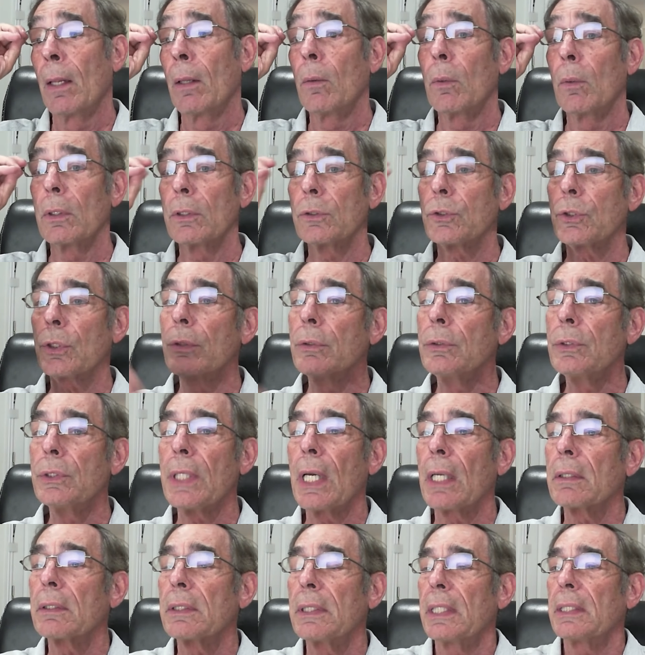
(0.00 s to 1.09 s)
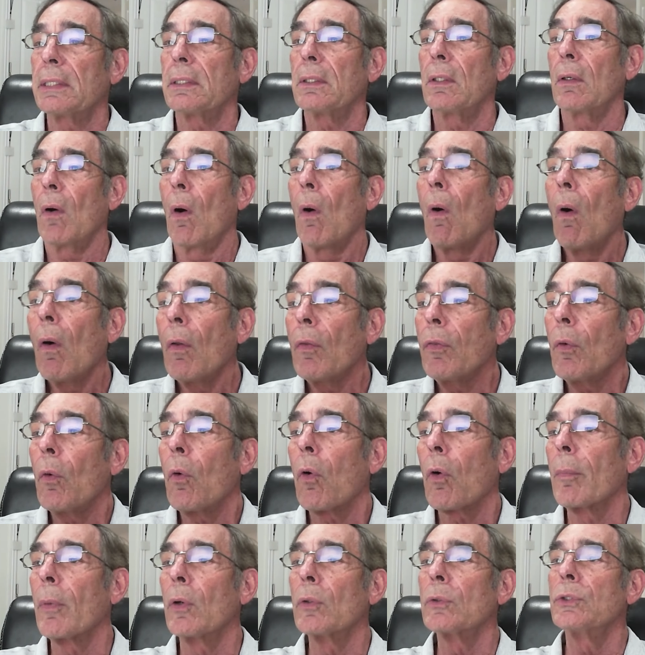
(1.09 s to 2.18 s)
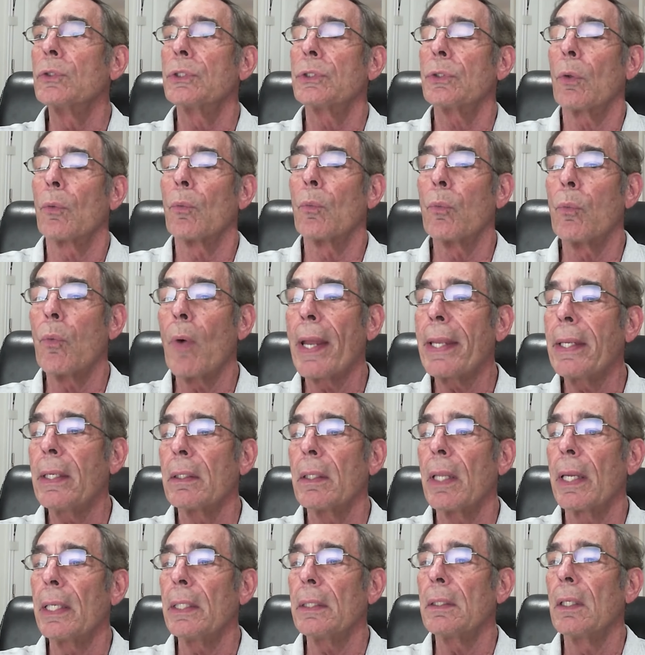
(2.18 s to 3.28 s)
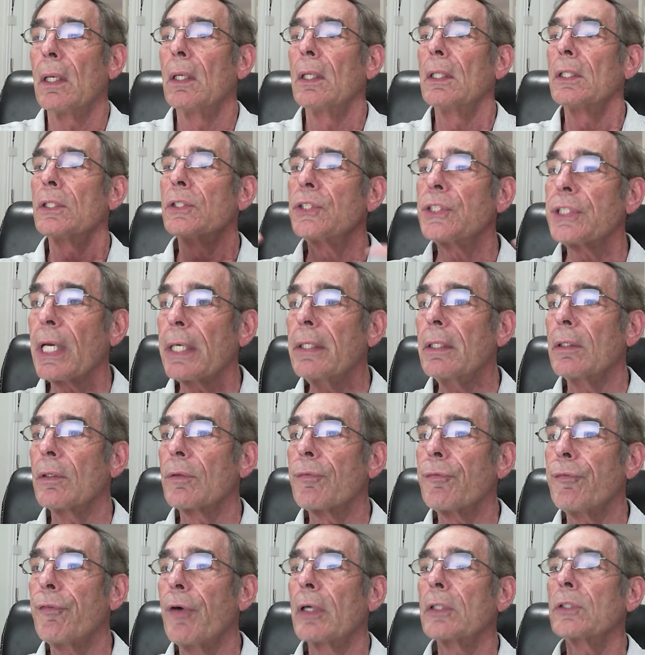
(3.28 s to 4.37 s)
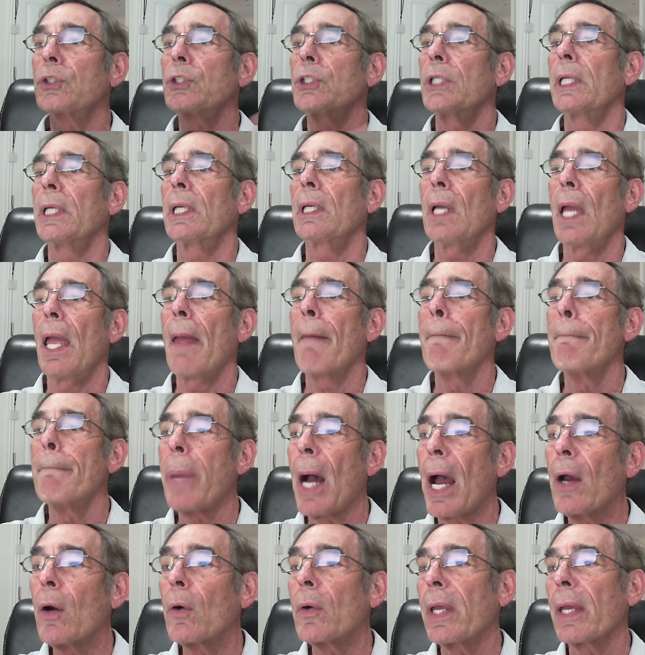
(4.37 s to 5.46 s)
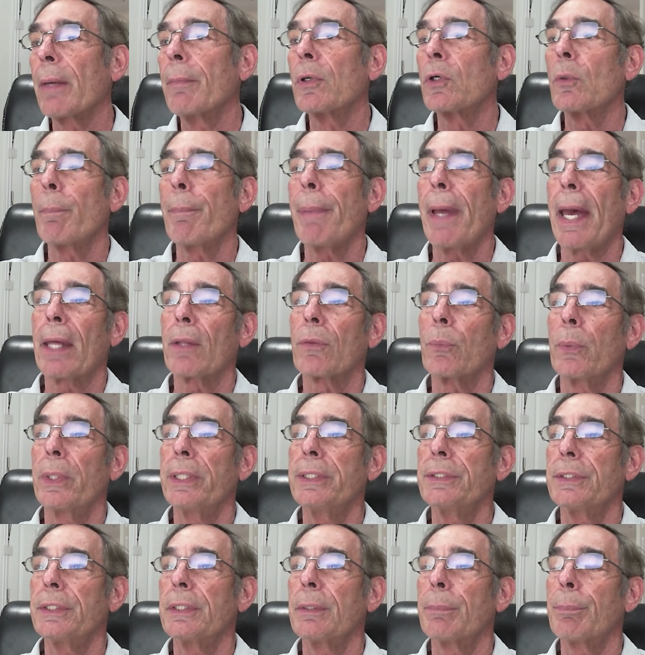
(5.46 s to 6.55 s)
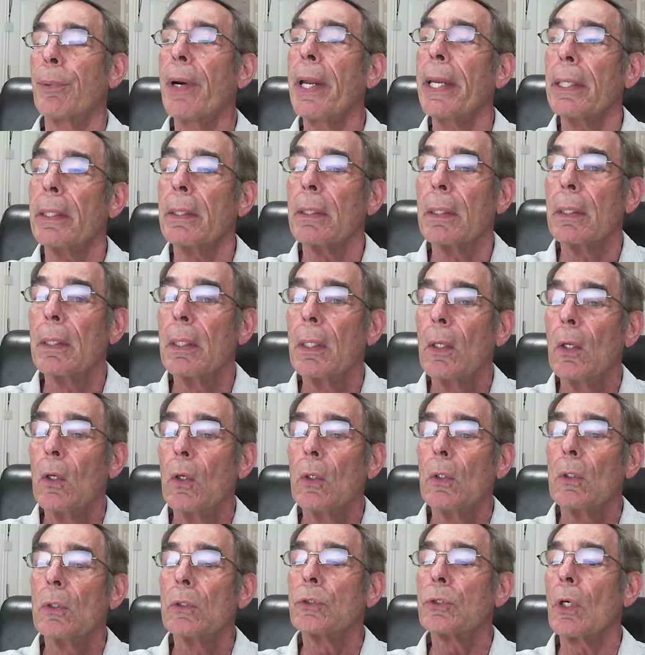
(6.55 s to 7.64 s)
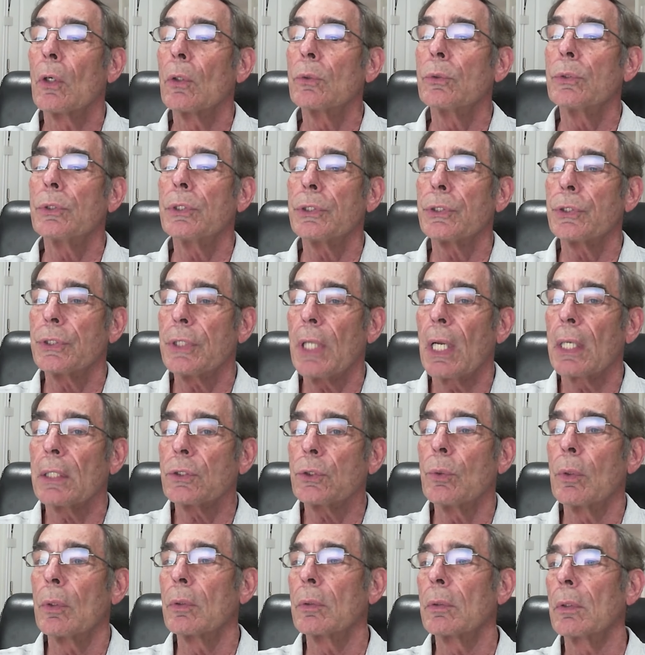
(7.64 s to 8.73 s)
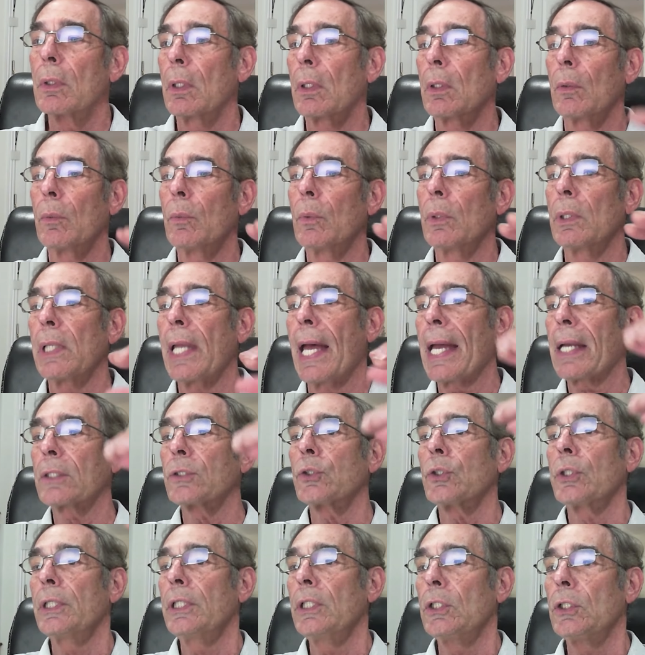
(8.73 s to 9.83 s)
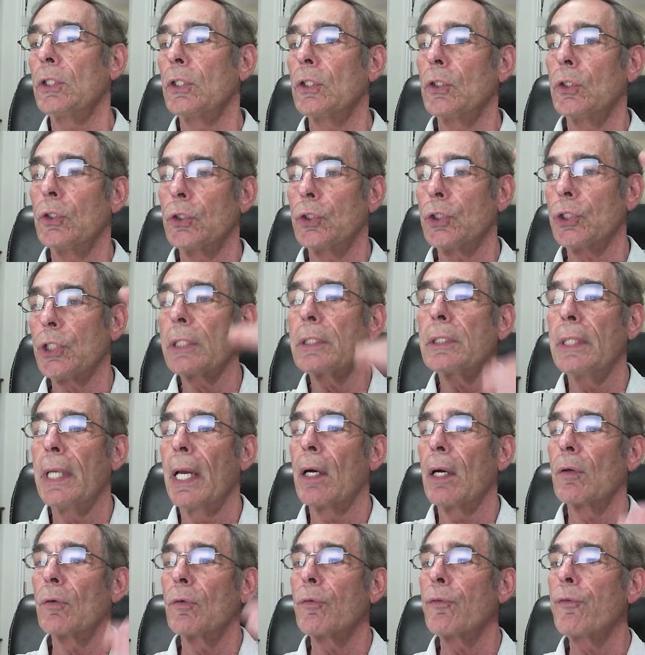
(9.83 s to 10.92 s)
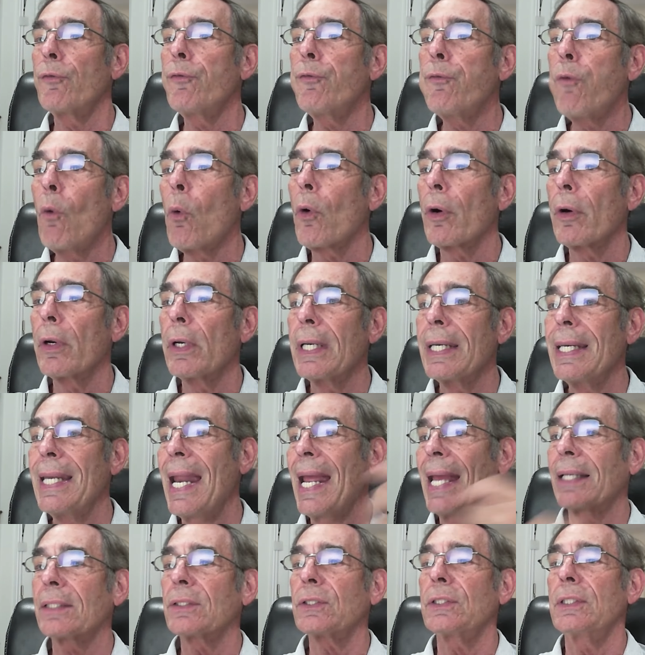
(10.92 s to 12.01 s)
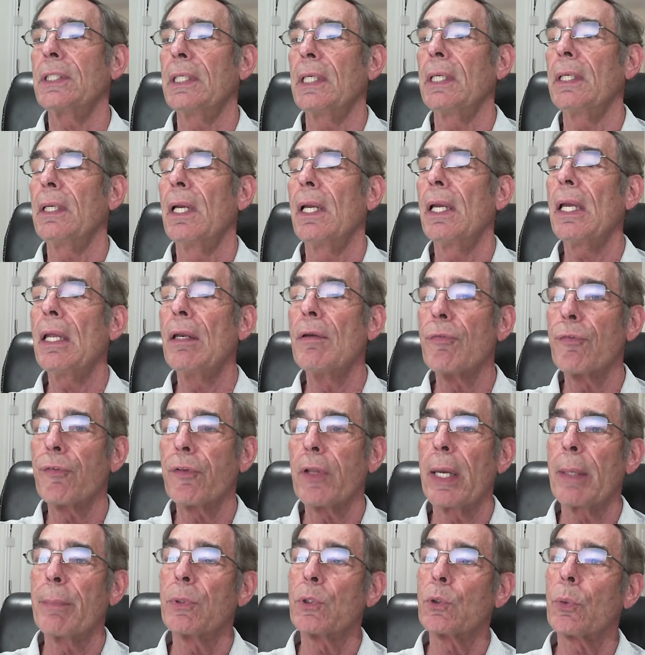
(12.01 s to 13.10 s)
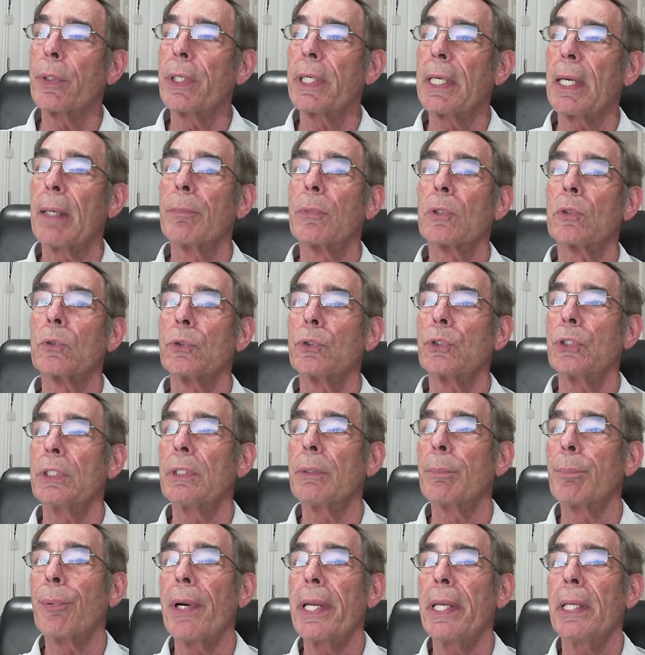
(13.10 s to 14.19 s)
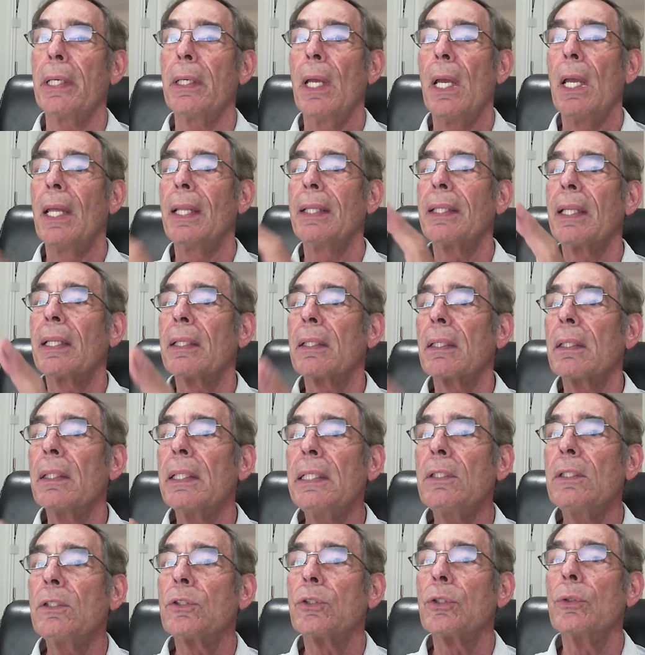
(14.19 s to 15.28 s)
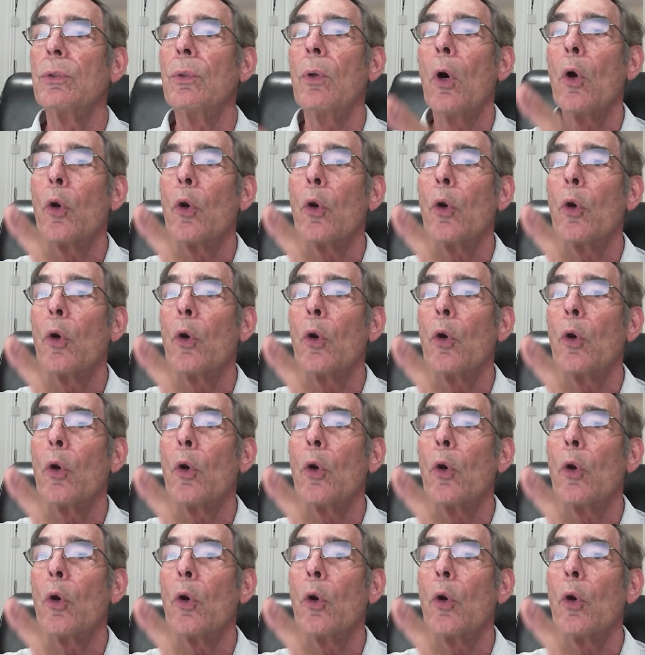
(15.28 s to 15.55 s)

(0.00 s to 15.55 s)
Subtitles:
Well, it turns out that all the hormones regulate cellular functioning and biochemical pathways in the brain. So testosterone will actually shut down 4 nasty inflammatory chemicals in the brain that lead to